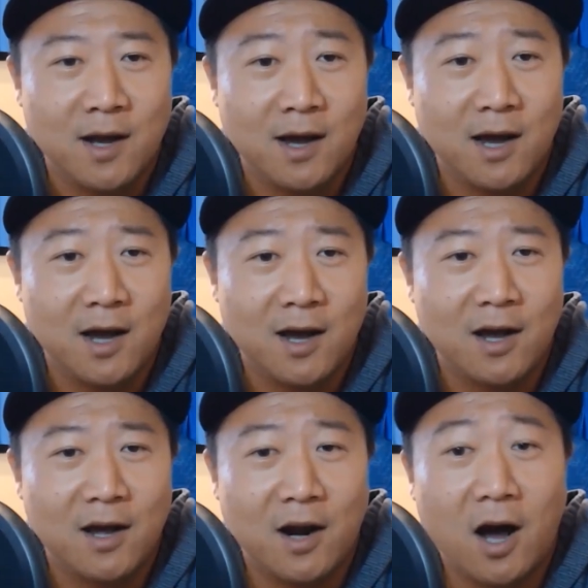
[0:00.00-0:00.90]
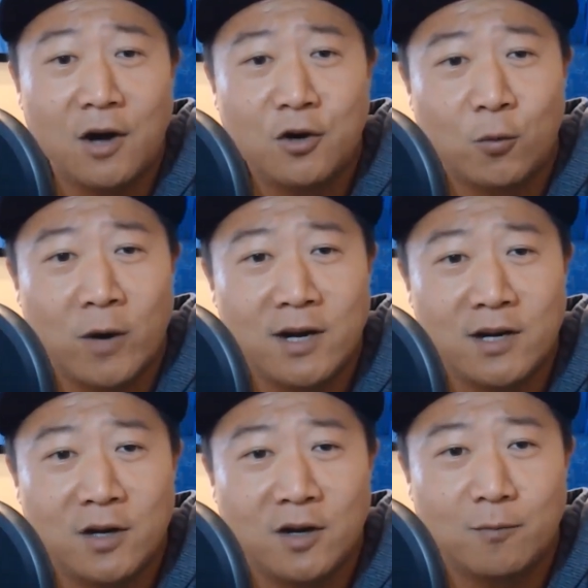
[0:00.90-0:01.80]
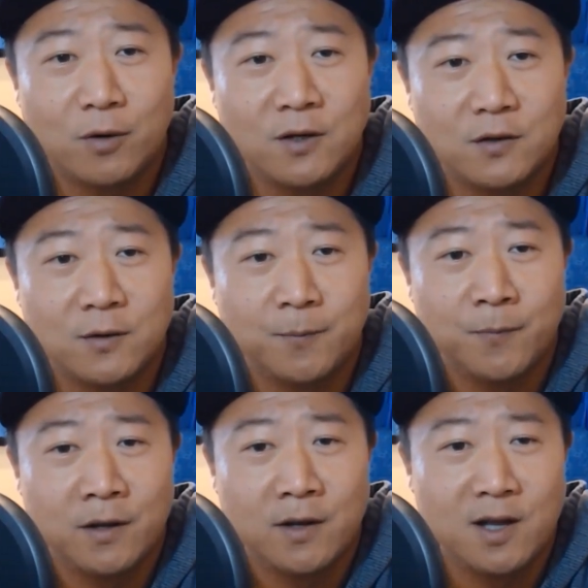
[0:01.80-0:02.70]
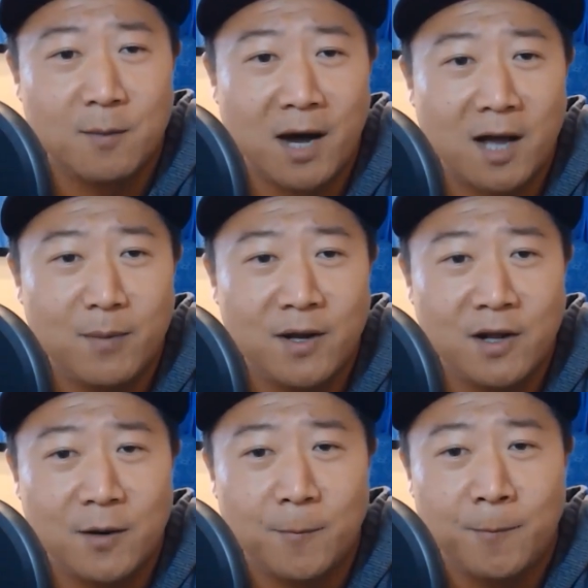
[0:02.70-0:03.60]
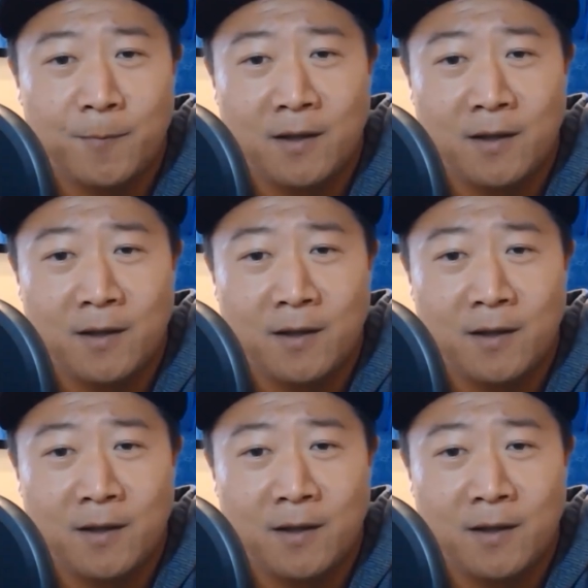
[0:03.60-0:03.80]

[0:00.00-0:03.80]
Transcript: An underrated year of Prism, in my opinion.